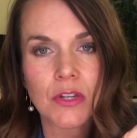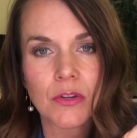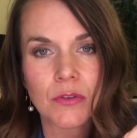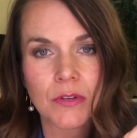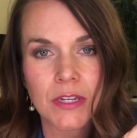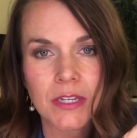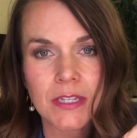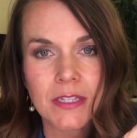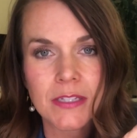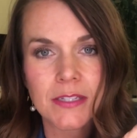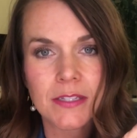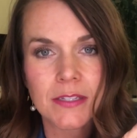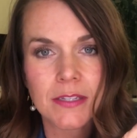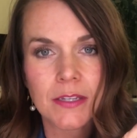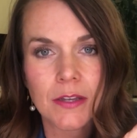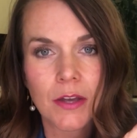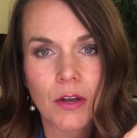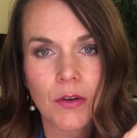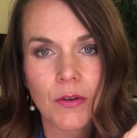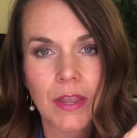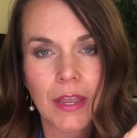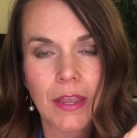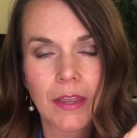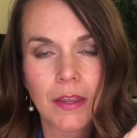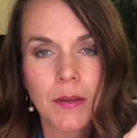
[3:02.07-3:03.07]
units,
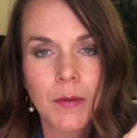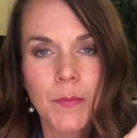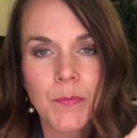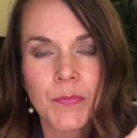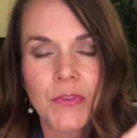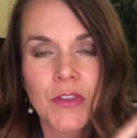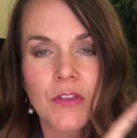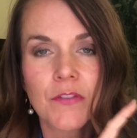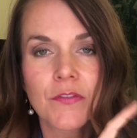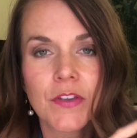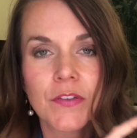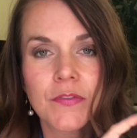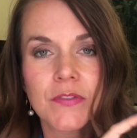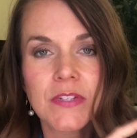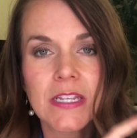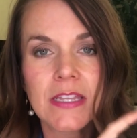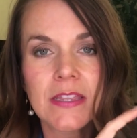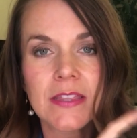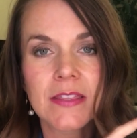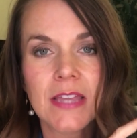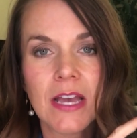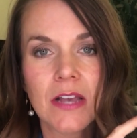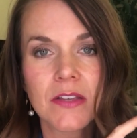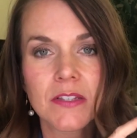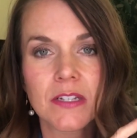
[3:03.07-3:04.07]
okay?
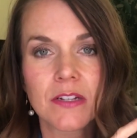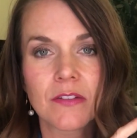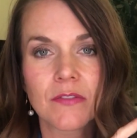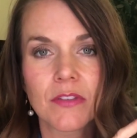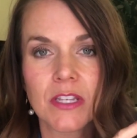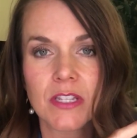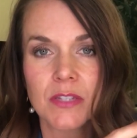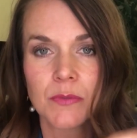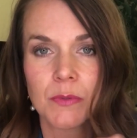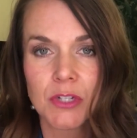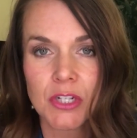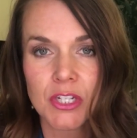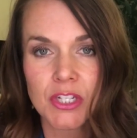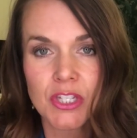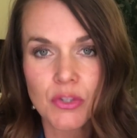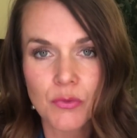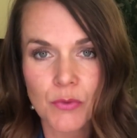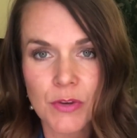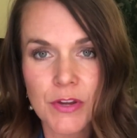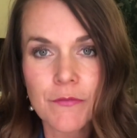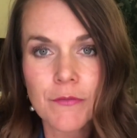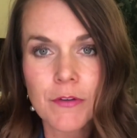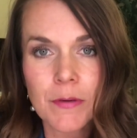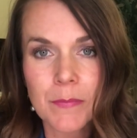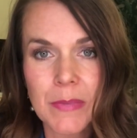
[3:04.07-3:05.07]
15,000 of these, which is
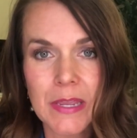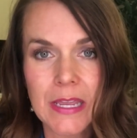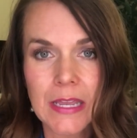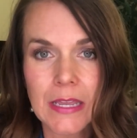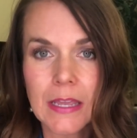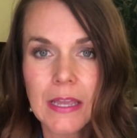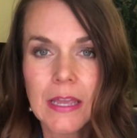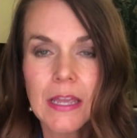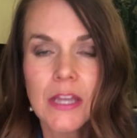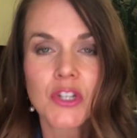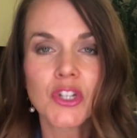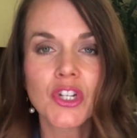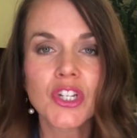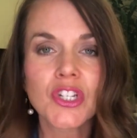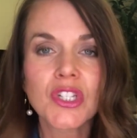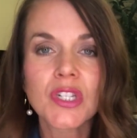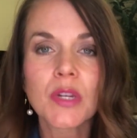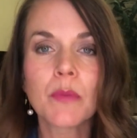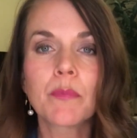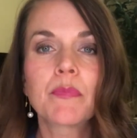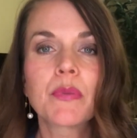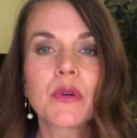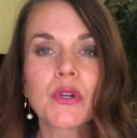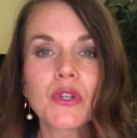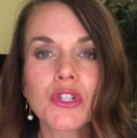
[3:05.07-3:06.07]
3 for me, just to
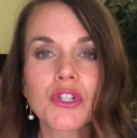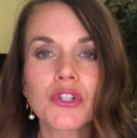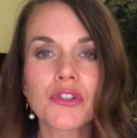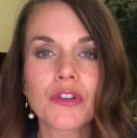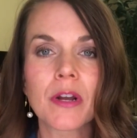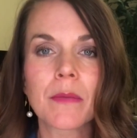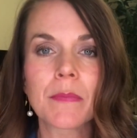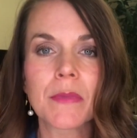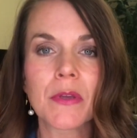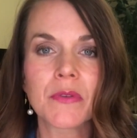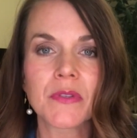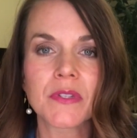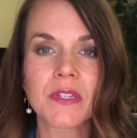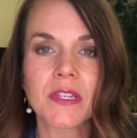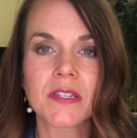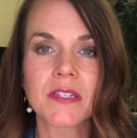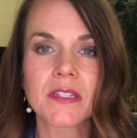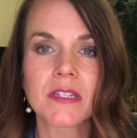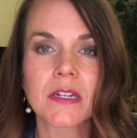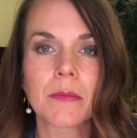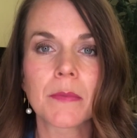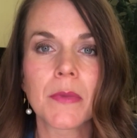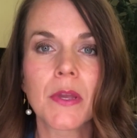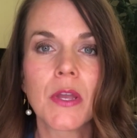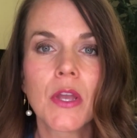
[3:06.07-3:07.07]
boost your immune
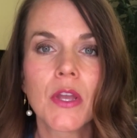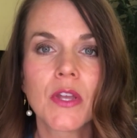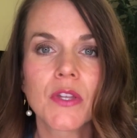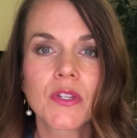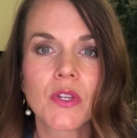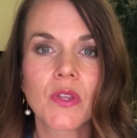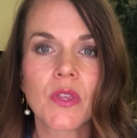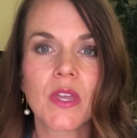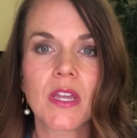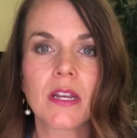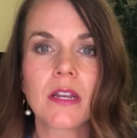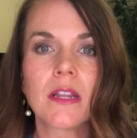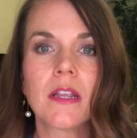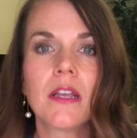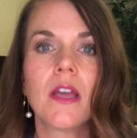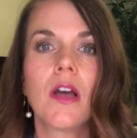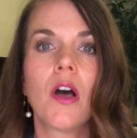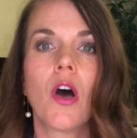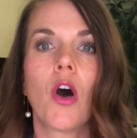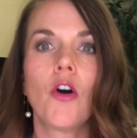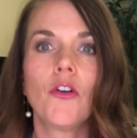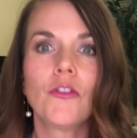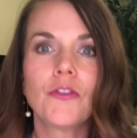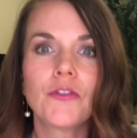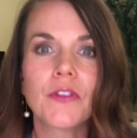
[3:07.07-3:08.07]
system so that
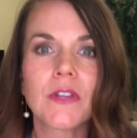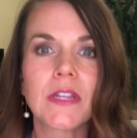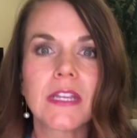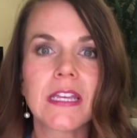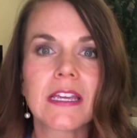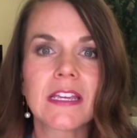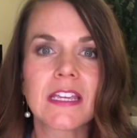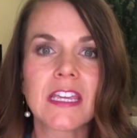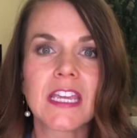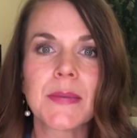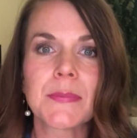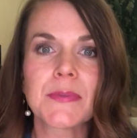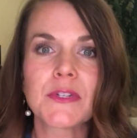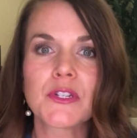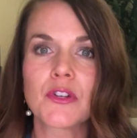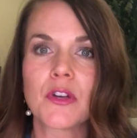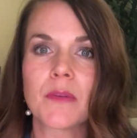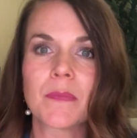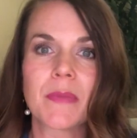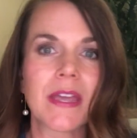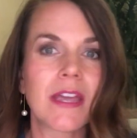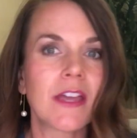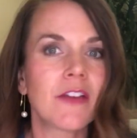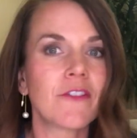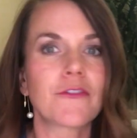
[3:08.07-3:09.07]
hopefully it keeps you
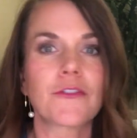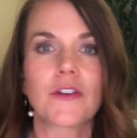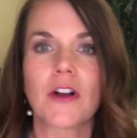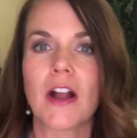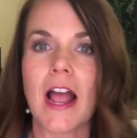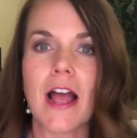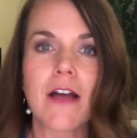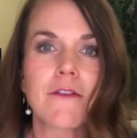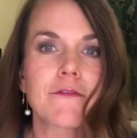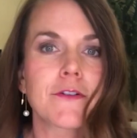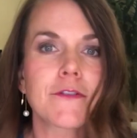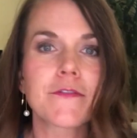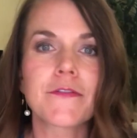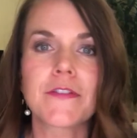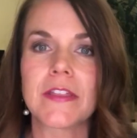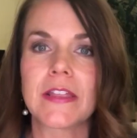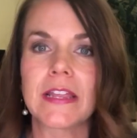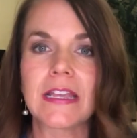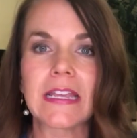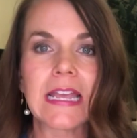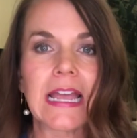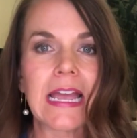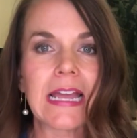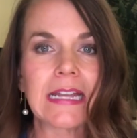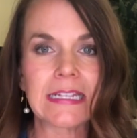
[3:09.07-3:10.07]
at bay forever
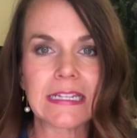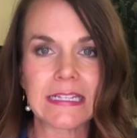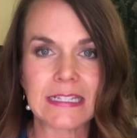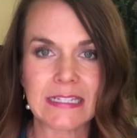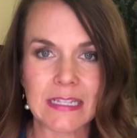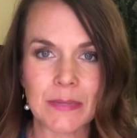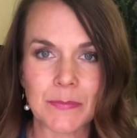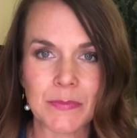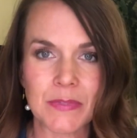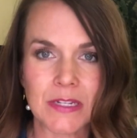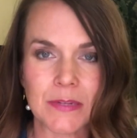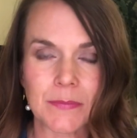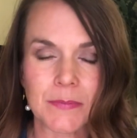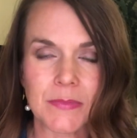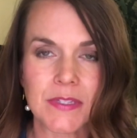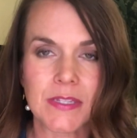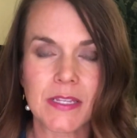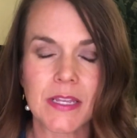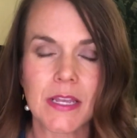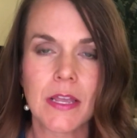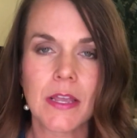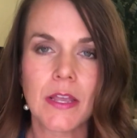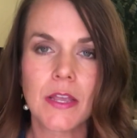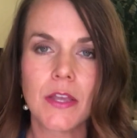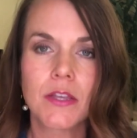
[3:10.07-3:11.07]
feeling any symptoms.
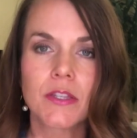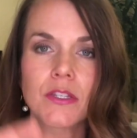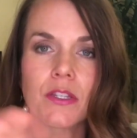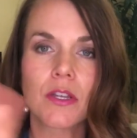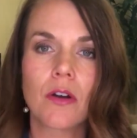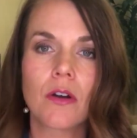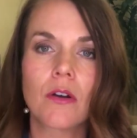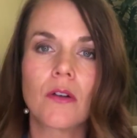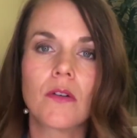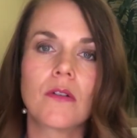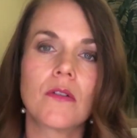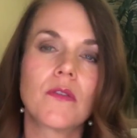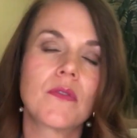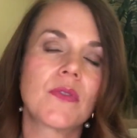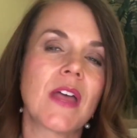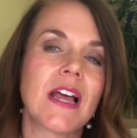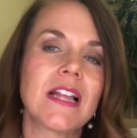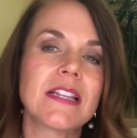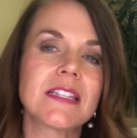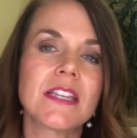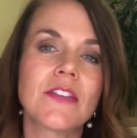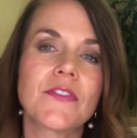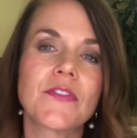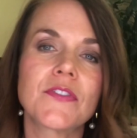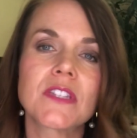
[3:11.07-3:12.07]
So
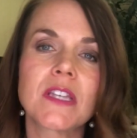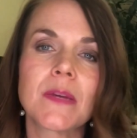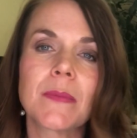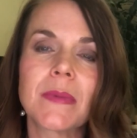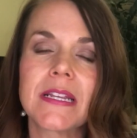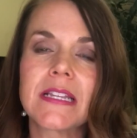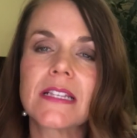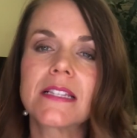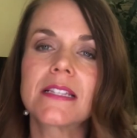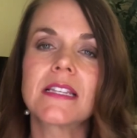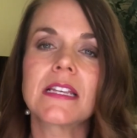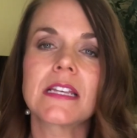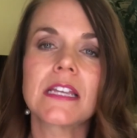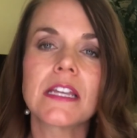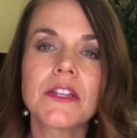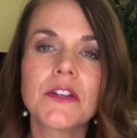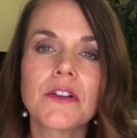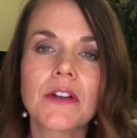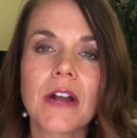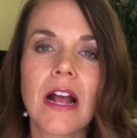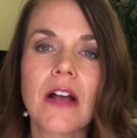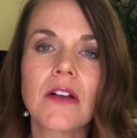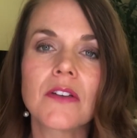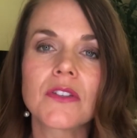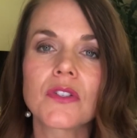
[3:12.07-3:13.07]
that's if somebody is sick in
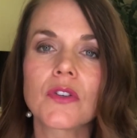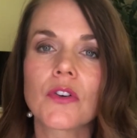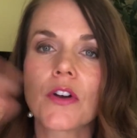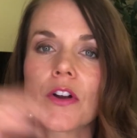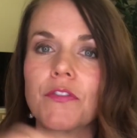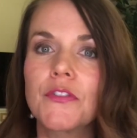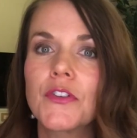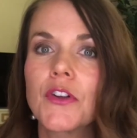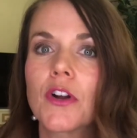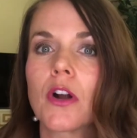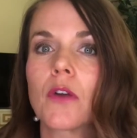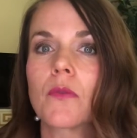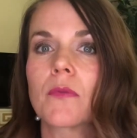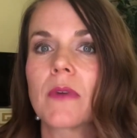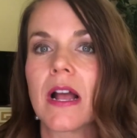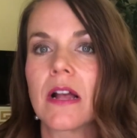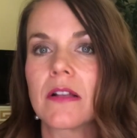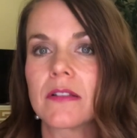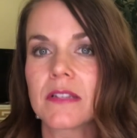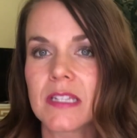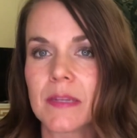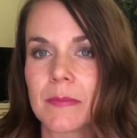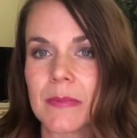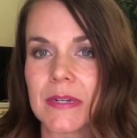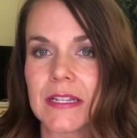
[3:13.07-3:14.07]
your house or if you're
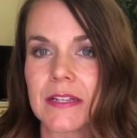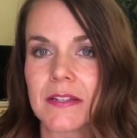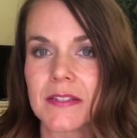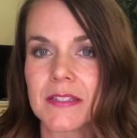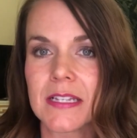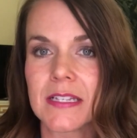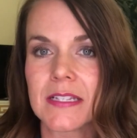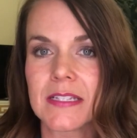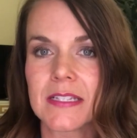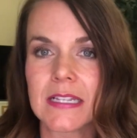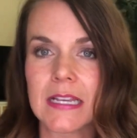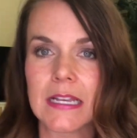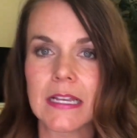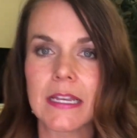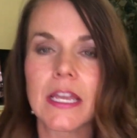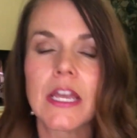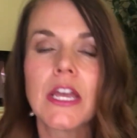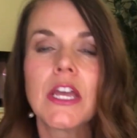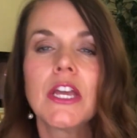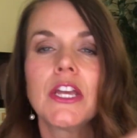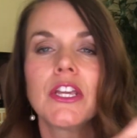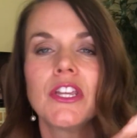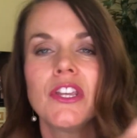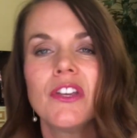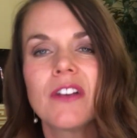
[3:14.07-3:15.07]
around somebody else that's sick.
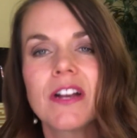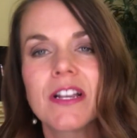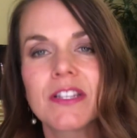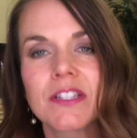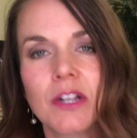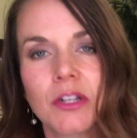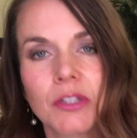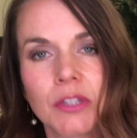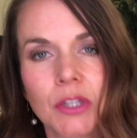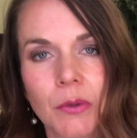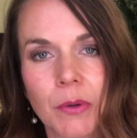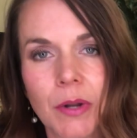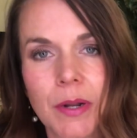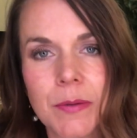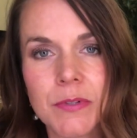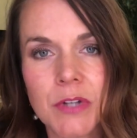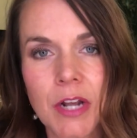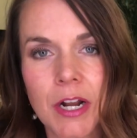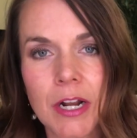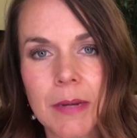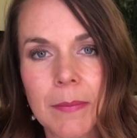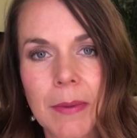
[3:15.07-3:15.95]
You guys all know what I'm talking